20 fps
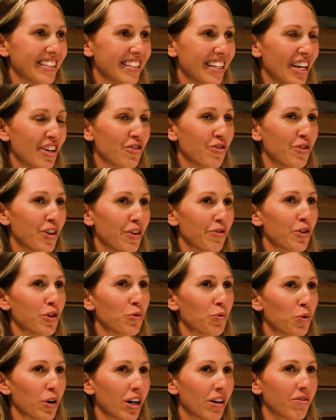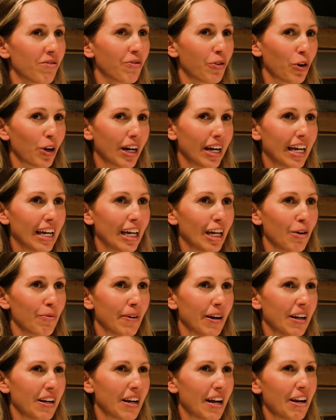That's... If if it weren't for him, and
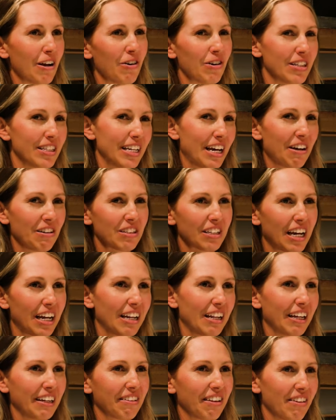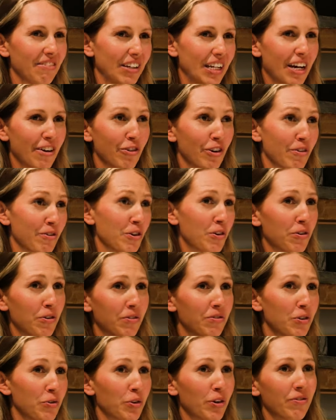I, I know it sounds kind of like lovey-dovey, oh,
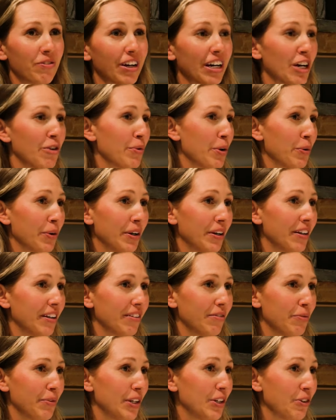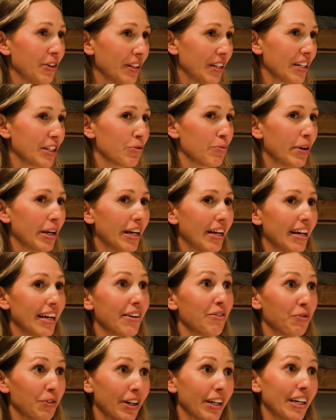if it weren't for him, I wouldn't be doing this. But it,
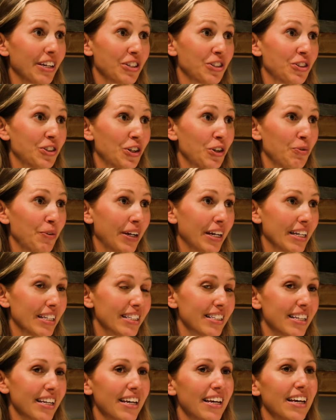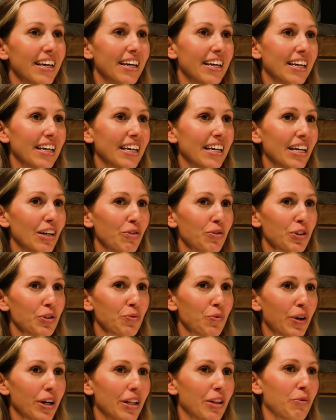it really is true, because he was
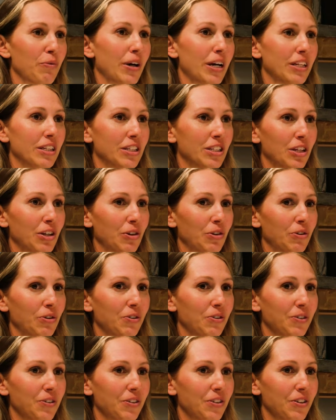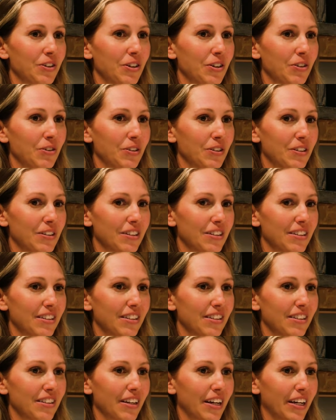one of the ones who who's
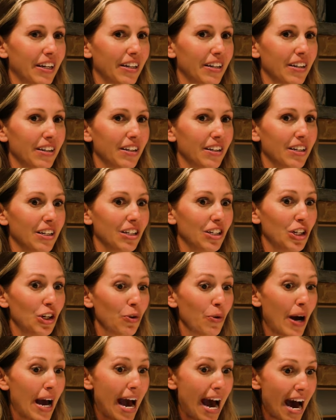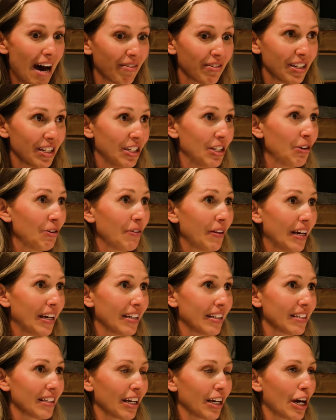like, you have to do
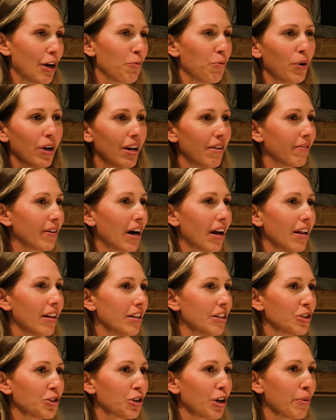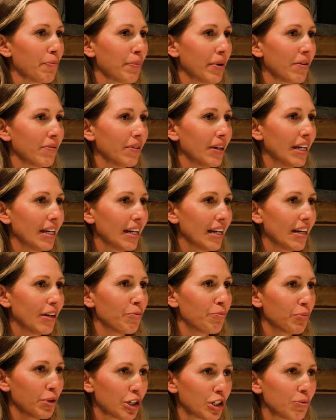this. Like, yeah. I wouldn't have gone on this trip if he
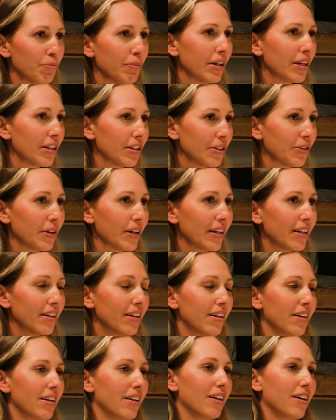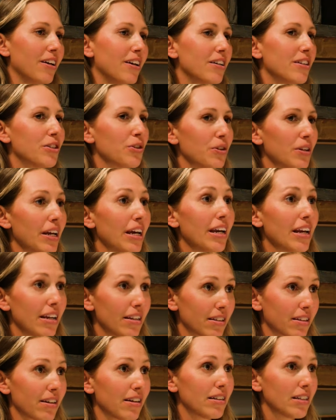didn't push me to do it. Yeah. So it
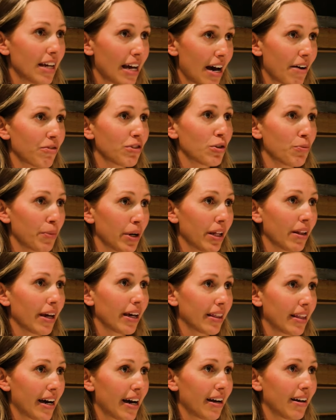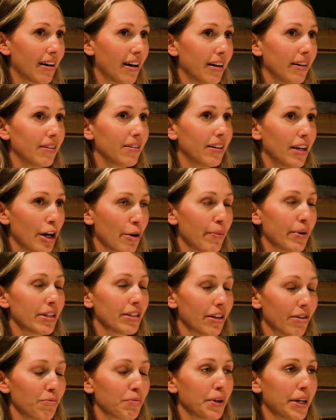is good to have somebody like that. And I count
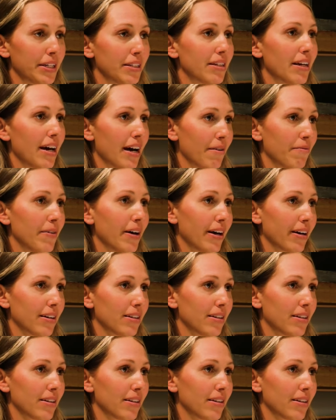myself blessed to have that.